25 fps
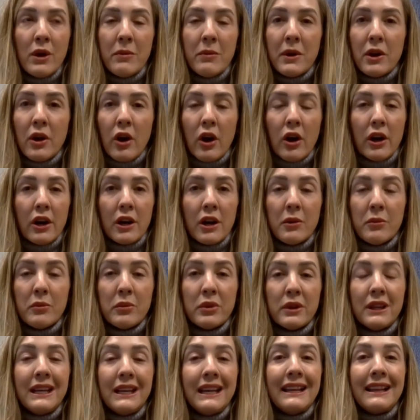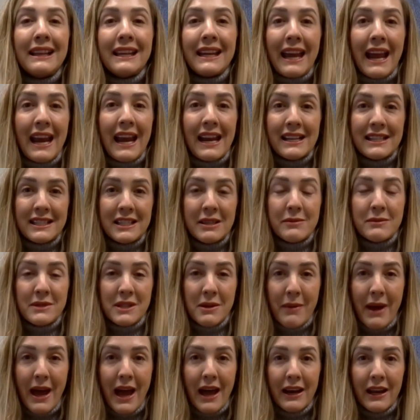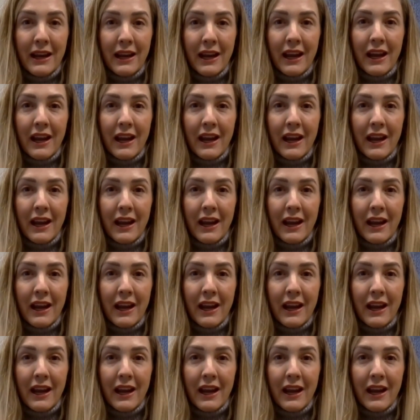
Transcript: women are completely asymptomatic